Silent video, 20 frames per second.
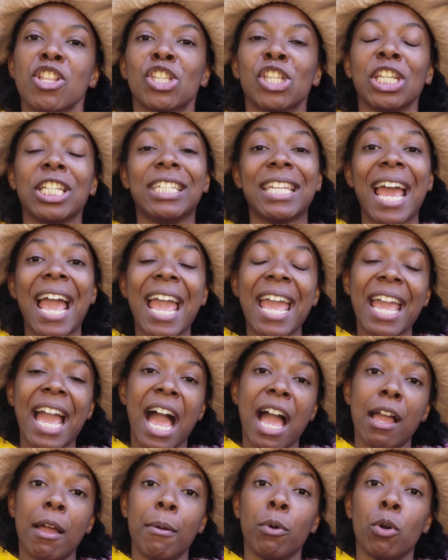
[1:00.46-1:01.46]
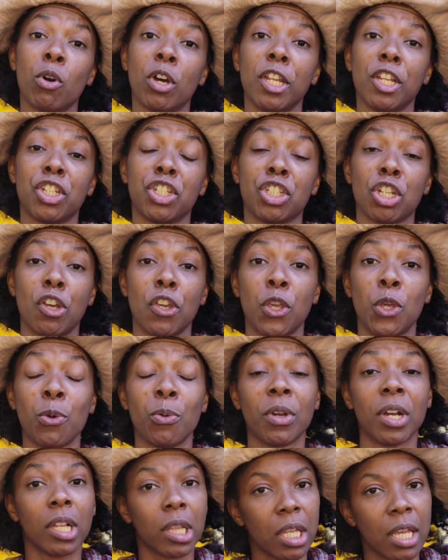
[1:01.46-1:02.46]
Today I am going to show
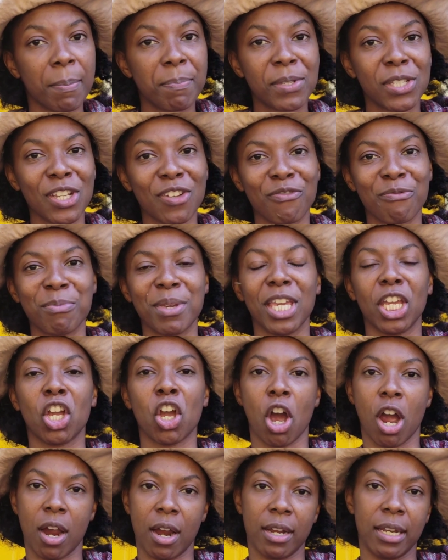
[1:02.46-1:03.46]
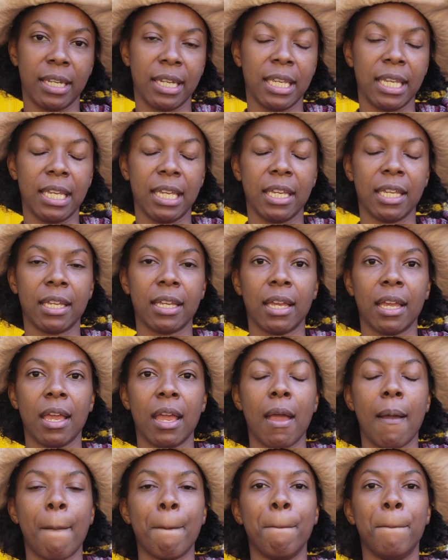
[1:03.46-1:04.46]
you clips of me gardening,
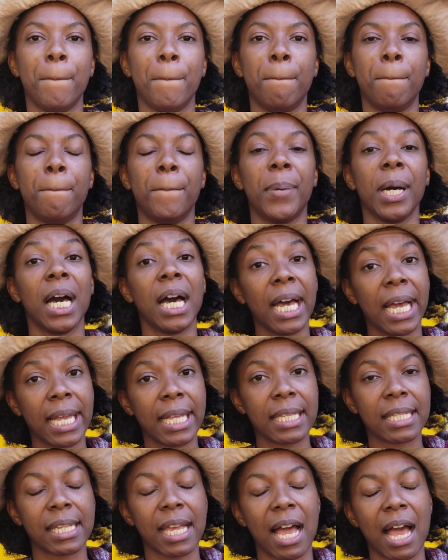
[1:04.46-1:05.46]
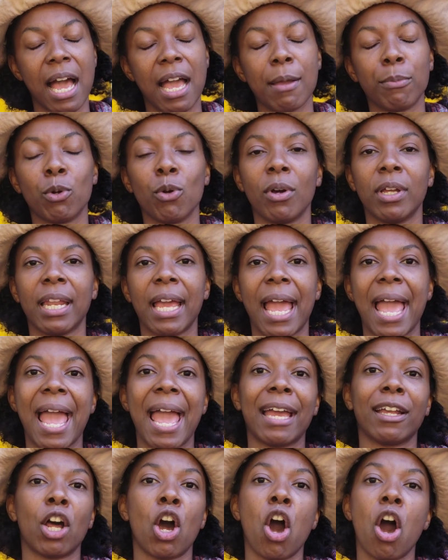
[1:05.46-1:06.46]
but I'm going to
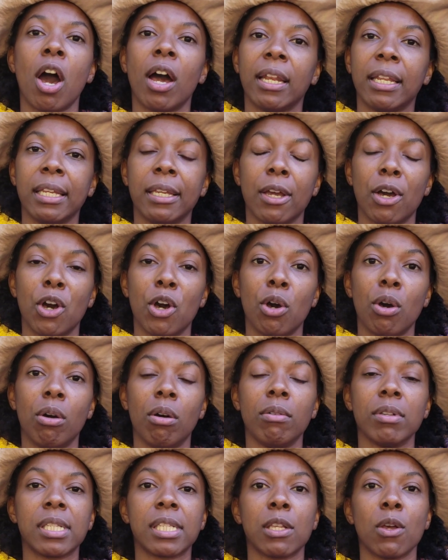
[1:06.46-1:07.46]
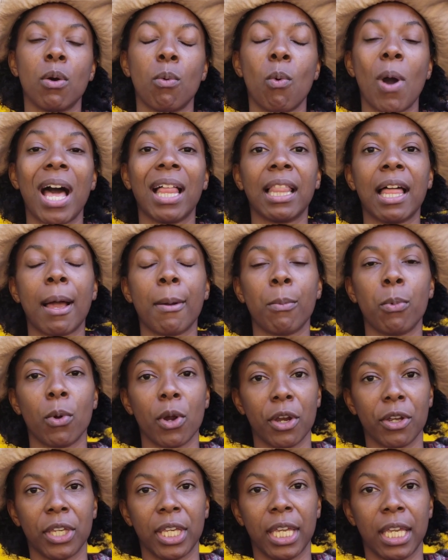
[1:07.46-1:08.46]
add audios while I'm
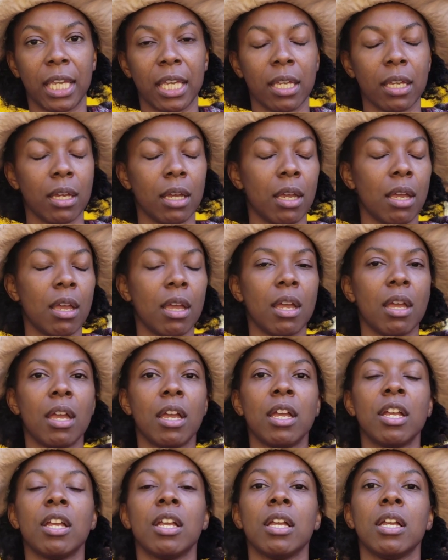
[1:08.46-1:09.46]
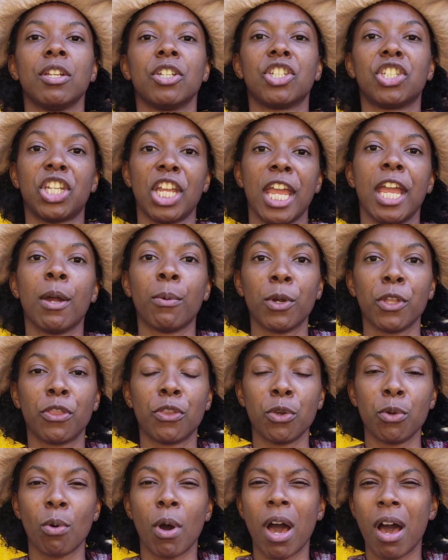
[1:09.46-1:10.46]
working, sharing
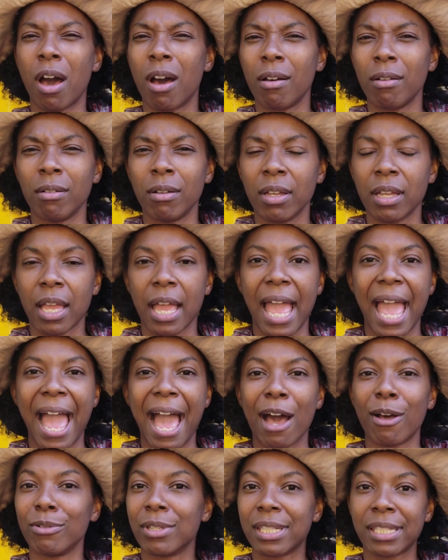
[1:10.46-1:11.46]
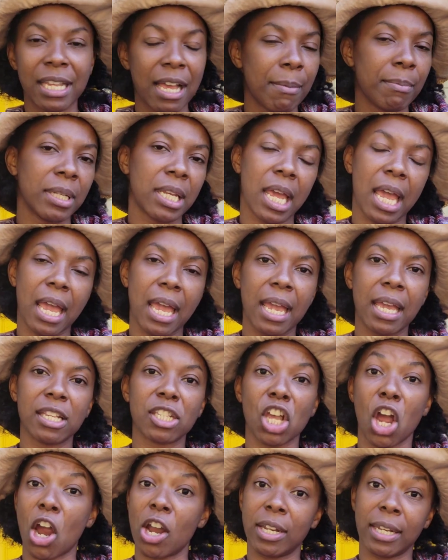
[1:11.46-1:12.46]
with you all how some
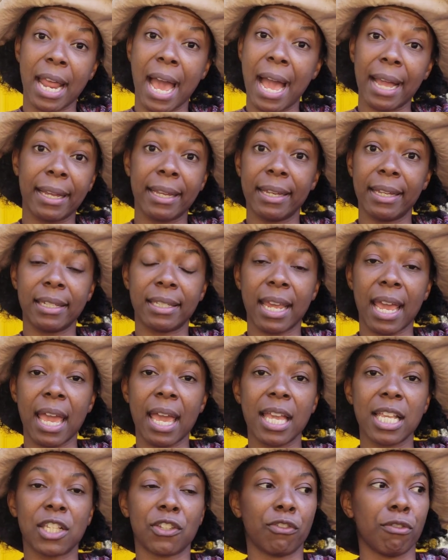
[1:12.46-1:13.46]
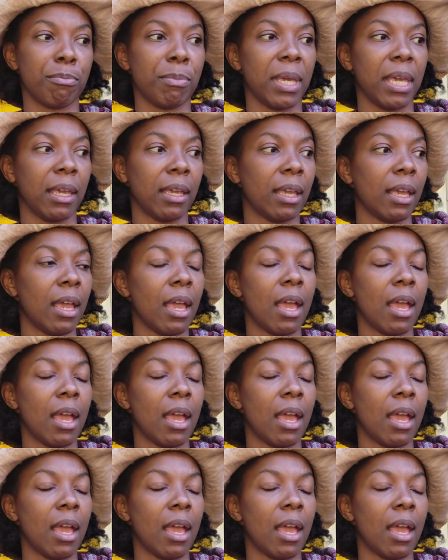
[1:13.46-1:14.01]
days are not good days for me.